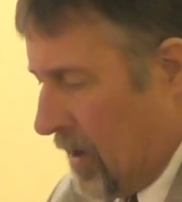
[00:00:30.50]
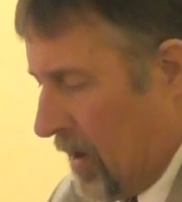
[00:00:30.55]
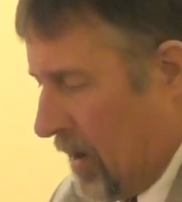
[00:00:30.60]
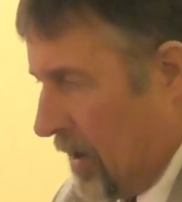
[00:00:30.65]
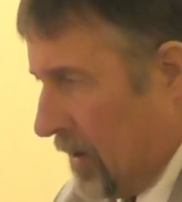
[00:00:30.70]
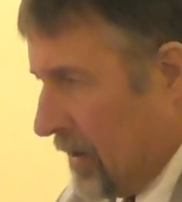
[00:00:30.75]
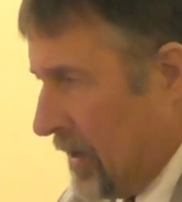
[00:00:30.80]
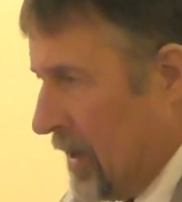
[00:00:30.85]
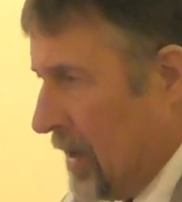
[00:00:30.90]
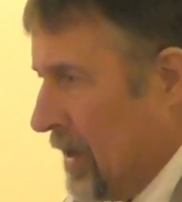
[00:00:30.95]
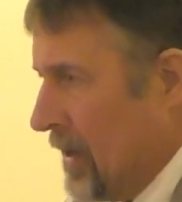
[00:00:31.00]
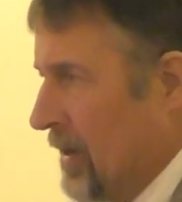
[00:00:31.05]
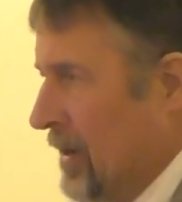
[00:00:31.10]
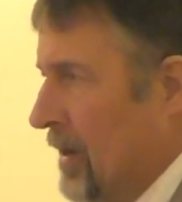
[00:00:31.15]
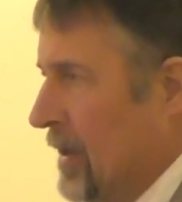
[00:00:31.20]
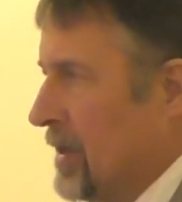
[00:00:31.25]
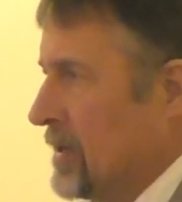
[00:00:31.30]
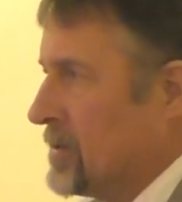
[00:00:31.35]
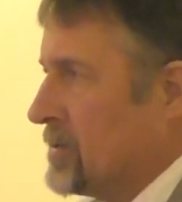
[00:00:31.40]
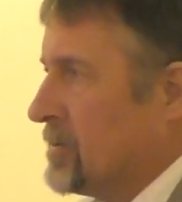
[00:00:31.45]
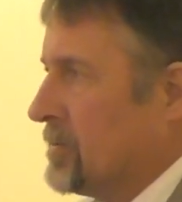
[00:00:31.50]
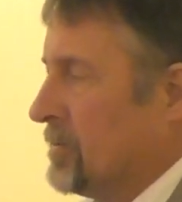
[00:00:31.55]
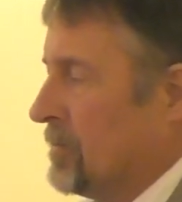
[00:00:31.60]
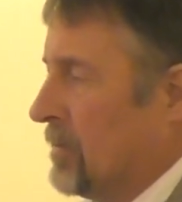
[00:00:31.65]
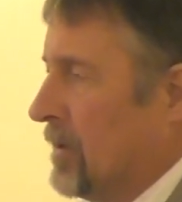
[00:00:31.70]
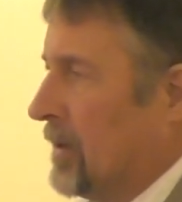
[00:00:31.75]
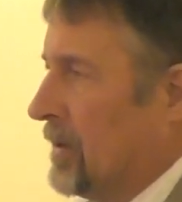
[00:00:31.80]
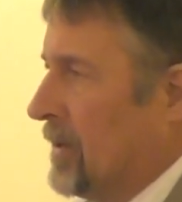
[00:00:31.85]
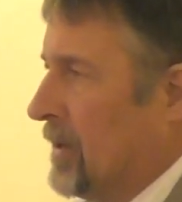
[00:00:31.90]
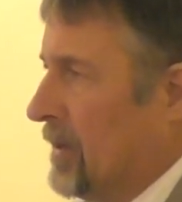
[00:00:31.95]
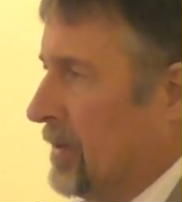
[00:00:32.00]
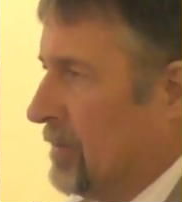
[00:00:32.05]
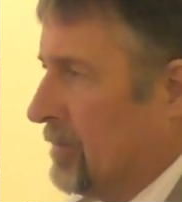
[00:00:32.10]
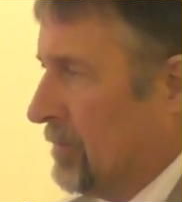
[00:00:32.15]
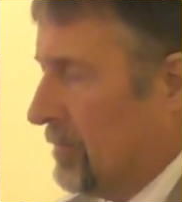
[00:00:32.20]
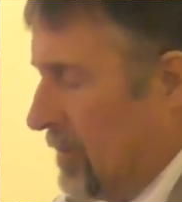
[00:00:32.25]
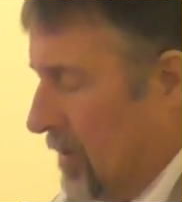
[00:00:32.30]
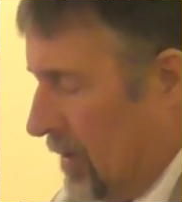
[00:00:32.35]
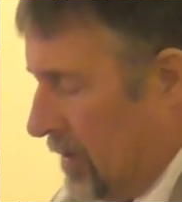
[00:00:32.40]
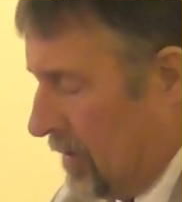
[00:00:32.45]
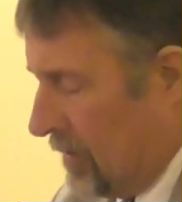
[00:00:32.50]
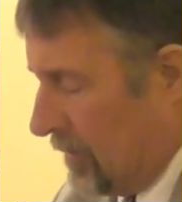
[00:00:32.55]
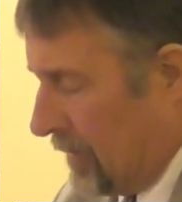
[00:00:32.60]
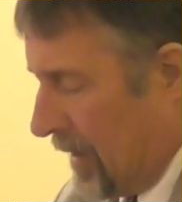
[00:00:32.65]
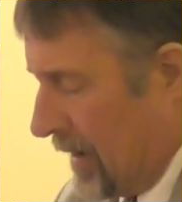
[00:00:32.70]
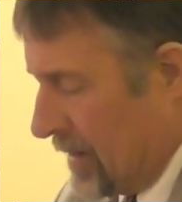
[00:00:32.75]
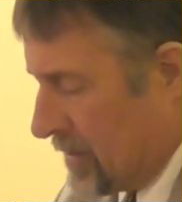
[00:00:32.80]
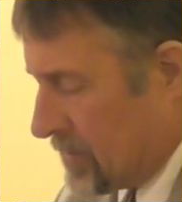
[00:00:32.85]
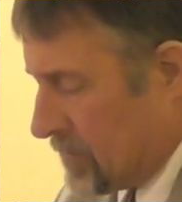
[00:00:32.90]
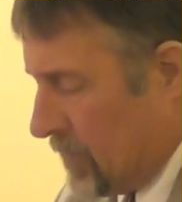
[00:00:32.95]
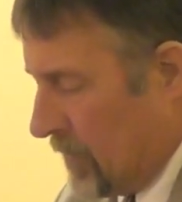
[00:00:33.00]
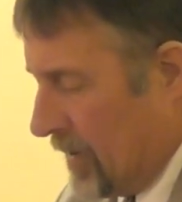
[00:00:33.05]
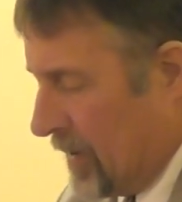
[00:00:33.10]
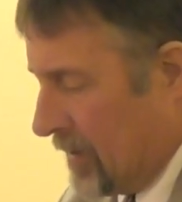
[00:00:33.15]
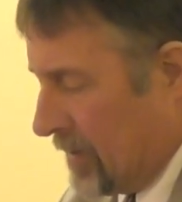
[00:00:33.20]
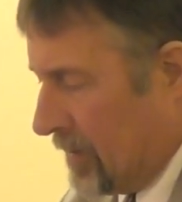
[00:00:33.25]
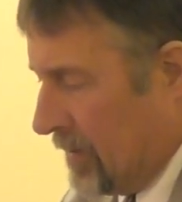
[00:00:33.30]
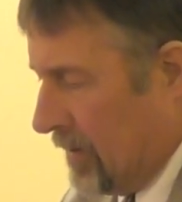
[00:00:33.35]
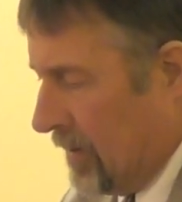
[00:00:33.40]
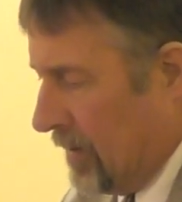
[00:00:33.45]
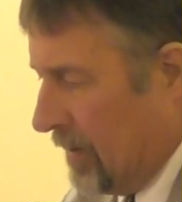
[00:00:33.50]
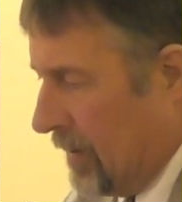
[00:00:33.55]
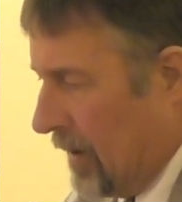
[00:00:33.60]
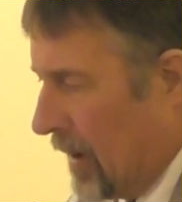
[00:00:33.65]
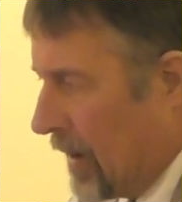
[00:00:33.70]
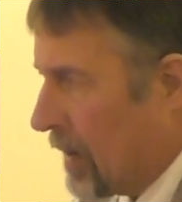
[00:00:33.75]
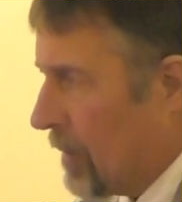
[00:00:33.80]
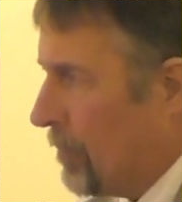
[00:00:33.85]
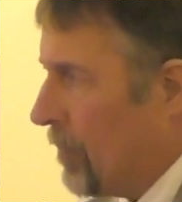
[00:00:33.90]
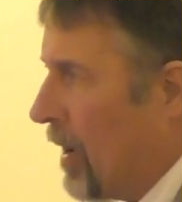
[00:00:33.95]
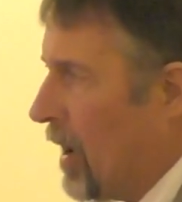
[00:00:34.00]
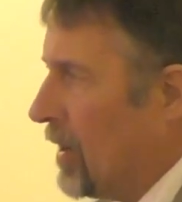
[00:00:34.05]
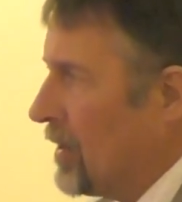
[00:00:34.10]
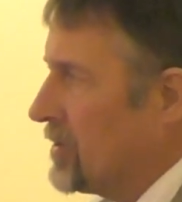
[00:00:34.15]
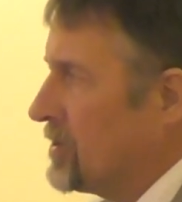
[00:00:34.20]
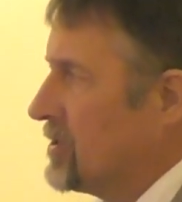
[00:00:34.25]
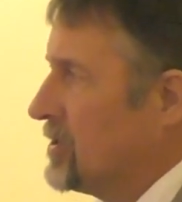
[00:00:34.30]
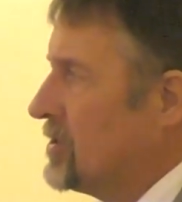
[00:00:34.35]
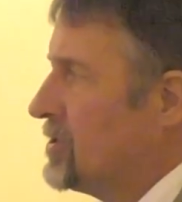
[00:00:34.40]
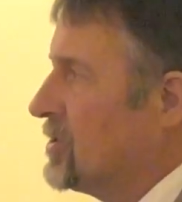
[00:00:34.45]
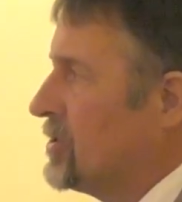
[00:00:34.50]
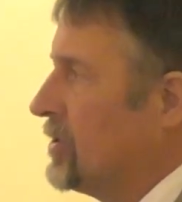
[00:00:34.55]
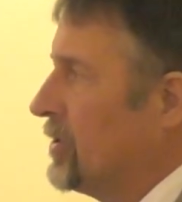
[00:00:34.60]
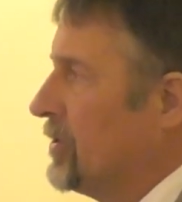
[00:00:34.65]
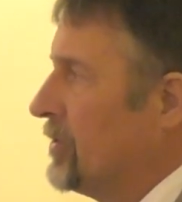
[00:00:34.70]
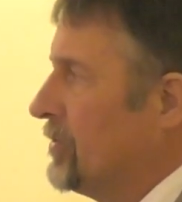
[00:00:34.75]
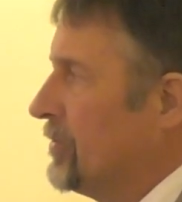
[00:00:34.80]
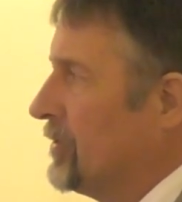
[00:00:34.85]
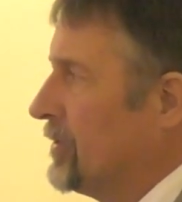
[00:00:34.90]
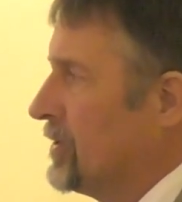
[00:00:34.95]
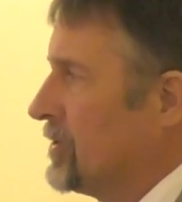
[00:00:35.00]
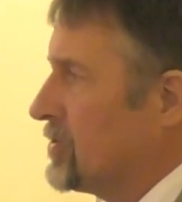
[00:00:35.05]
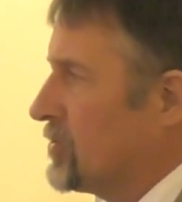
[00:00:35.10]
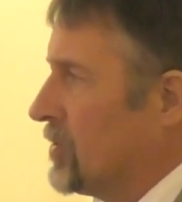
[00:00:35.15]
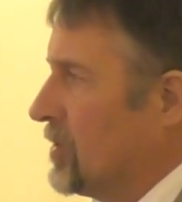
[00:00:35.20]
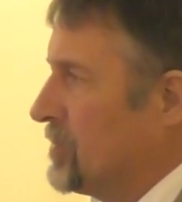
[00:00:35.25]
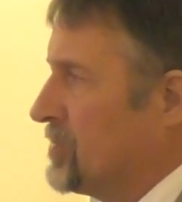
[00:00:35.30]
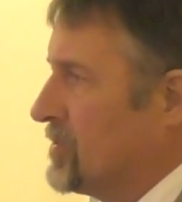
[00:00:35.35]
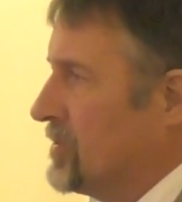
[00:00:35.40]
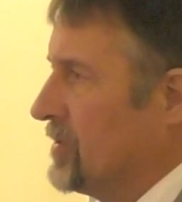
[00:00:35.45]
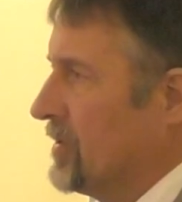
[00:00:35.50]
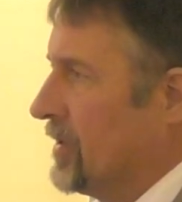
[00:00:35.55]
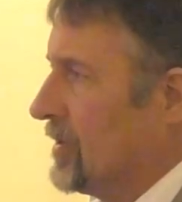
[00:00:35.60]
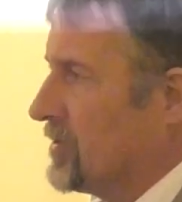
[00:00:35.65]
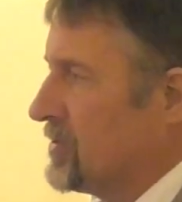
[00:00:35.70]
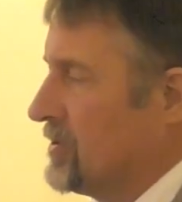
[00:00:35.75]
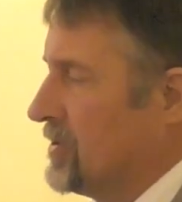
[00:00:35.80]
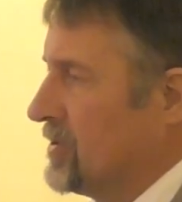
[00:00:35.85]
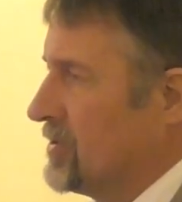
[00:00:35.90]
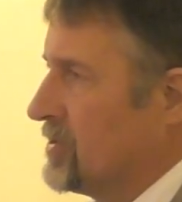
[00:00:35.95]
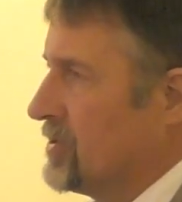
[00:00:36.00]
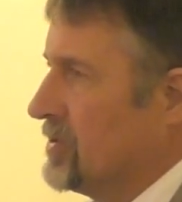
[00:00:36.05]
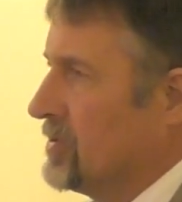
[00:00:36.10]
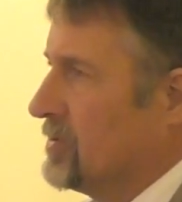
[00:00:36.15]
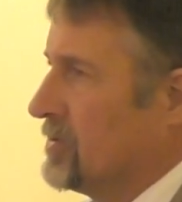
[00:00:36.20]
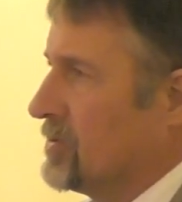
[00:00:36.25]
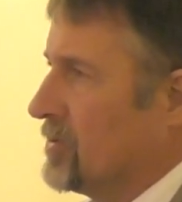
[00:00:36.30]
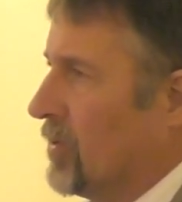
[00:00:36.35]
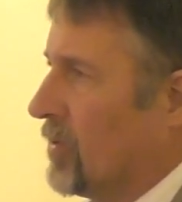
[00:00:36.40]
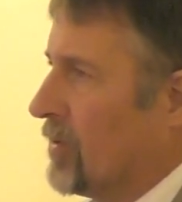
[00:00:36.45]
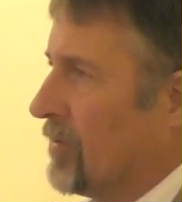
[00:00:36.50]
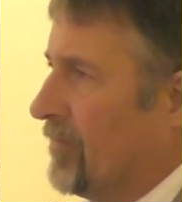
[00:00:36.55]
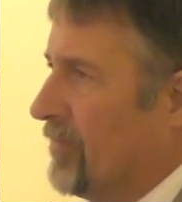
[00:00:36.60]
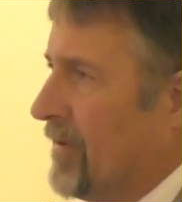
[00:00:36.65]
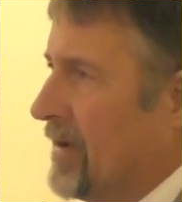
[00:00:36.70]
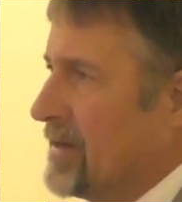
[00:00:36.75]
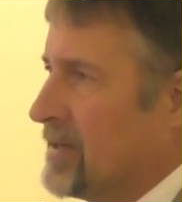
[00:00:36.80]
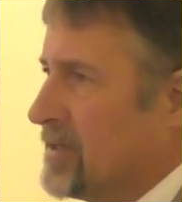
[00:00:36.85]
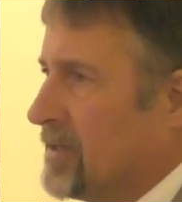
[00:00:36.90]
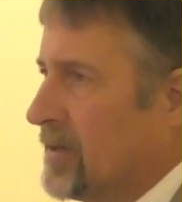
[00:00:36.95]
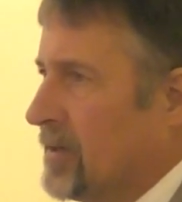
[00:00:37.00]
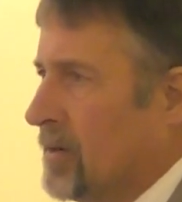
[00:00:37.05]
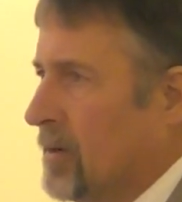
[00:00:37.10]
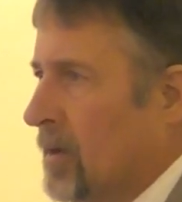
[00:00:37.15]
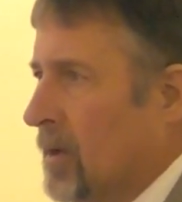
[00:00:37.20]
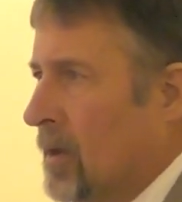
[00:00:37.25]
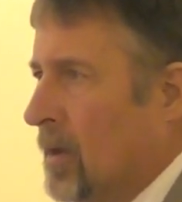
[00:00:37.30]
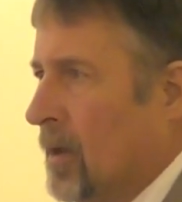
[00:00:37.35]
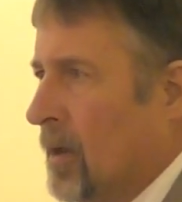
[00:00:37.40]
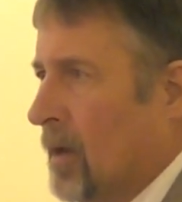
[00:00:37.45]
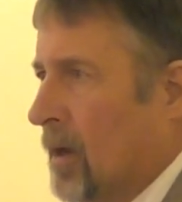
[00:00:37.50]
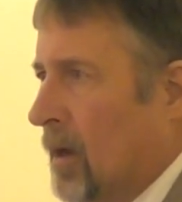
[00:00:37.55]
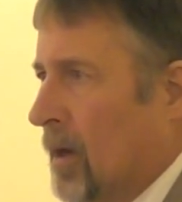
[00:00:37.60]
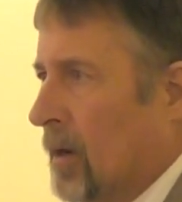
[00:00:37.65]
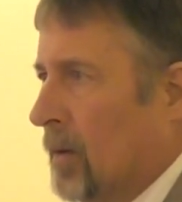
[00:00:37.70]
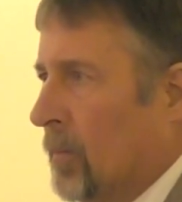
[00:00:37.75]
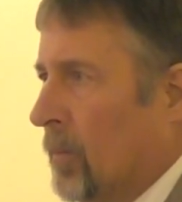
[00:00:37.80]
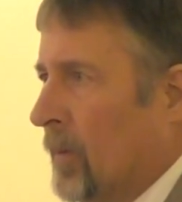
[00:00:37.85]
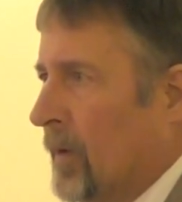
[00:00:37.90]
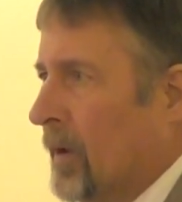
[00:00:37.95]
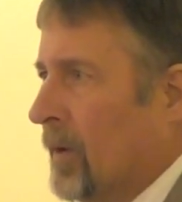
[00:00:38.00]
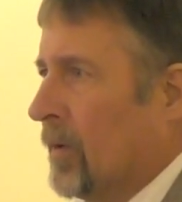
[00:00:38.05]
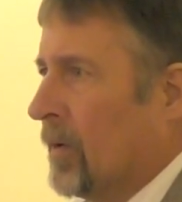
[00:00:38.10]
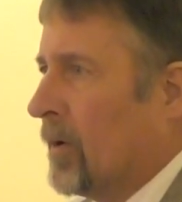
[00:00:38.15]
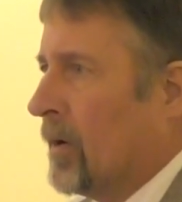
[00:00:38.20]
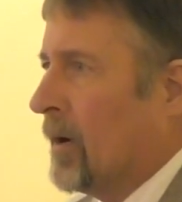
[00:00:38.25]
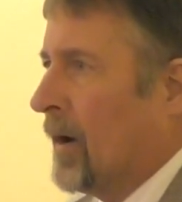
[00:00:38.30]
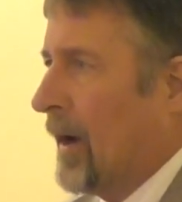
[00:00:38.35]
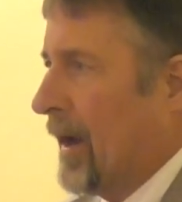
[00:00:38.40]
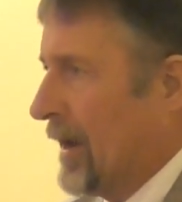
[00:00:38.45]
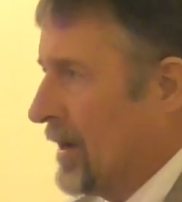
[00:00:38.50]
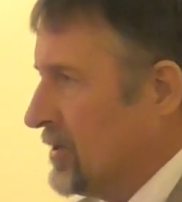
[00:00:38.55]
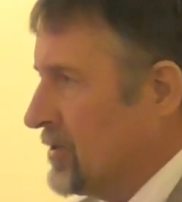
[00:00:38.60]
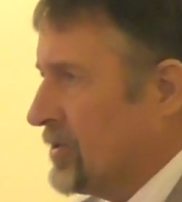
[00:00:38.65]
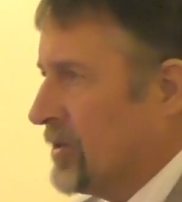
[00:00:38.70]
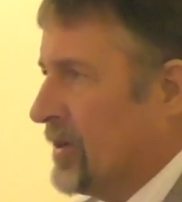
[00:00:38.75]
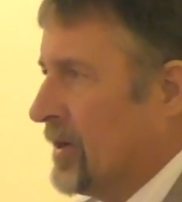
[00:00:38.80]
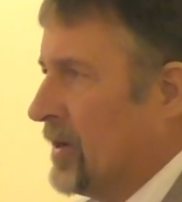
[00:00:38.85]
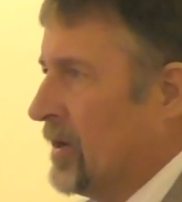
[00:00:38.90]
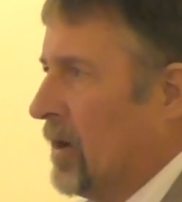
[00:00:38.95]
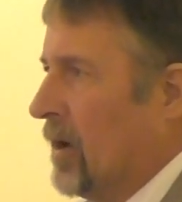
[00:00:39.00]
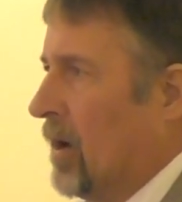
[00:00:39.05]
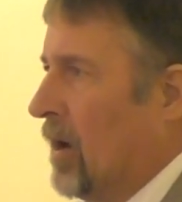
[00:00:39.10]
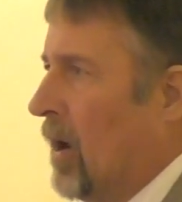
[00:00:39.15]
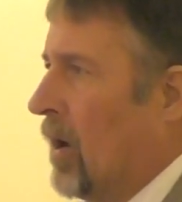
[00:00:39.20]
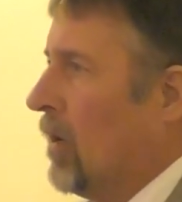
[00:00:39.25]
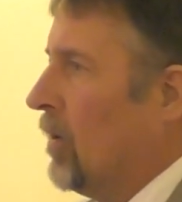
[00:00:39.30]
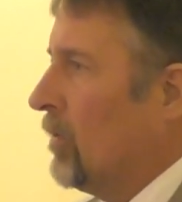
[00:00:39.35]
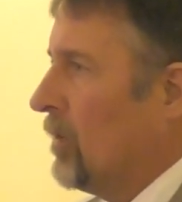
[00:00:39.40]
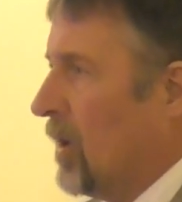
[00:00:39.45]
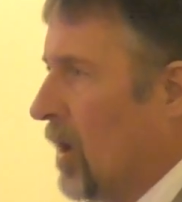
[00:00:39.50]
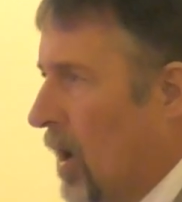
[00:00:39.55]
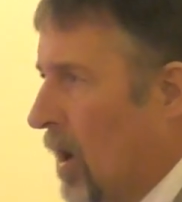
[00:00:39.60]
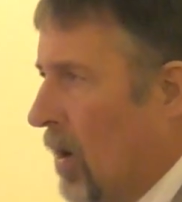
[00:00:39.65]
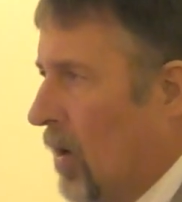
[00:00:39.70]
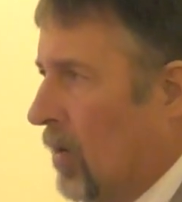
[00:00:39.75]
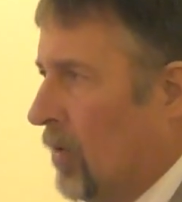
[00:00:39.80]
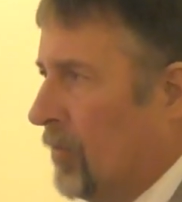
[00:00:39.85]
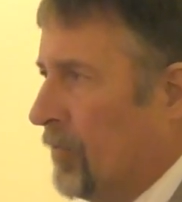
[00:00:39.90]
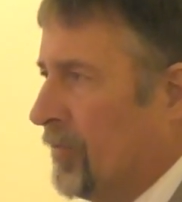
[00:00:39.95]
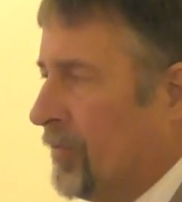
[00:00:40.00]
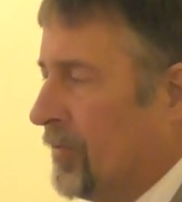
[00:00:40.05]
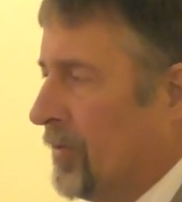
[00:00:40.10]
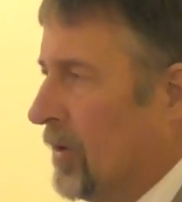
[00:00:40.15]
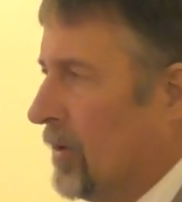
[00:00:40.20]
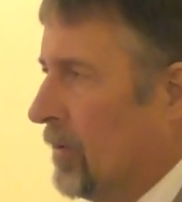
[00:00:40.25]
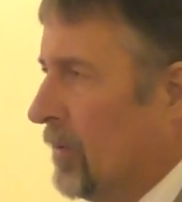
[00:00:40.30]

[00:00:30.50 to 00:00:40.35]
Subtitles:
Again, as I did last week, our apologies to the disruption that our citizens are facing. We are answering all calls.